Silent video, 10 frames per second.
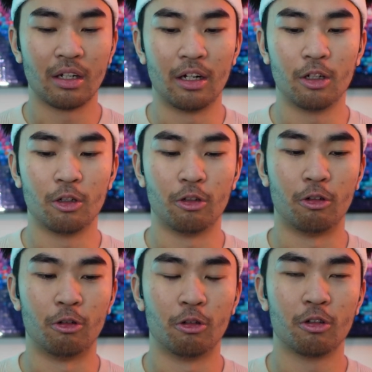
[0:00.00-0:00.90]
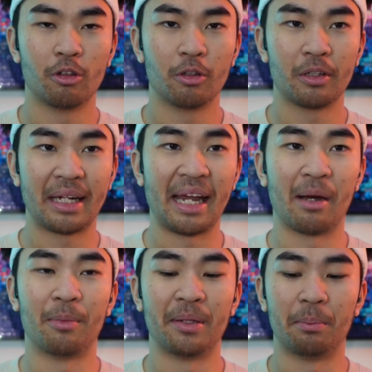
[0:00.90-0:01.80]
oh,
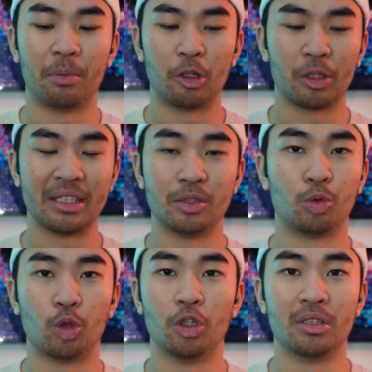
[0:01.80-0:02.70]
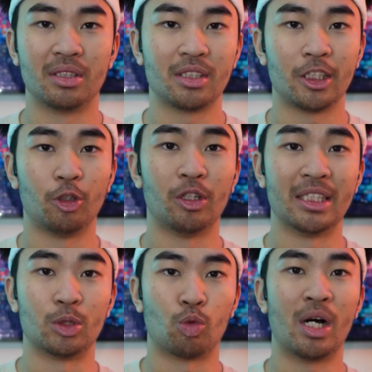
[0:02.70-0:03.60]
Cameron broke his rules to
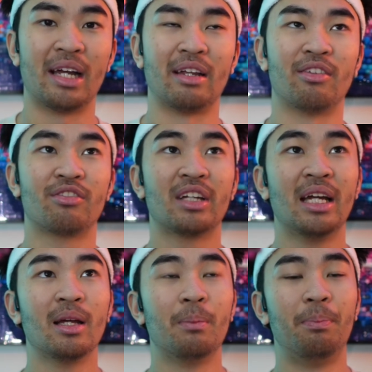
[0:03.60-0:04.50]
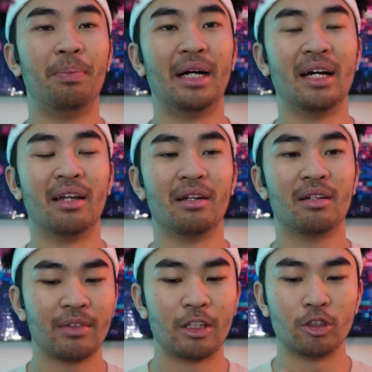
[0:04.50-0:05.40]
his wife, but
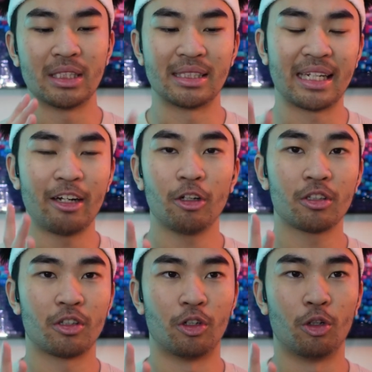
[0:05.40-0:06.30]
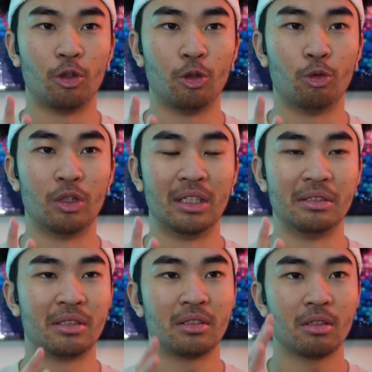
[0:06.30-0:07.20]
there's this character who
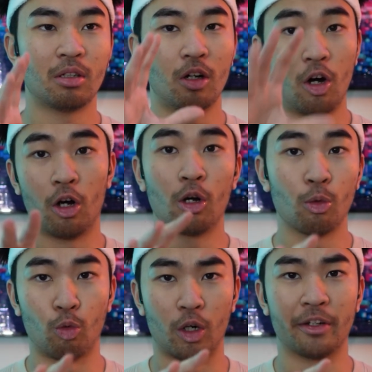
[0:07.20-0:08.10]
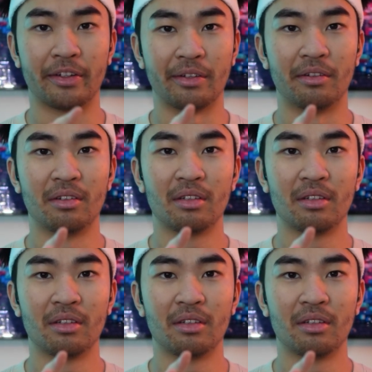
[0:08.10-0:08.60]
was R-worded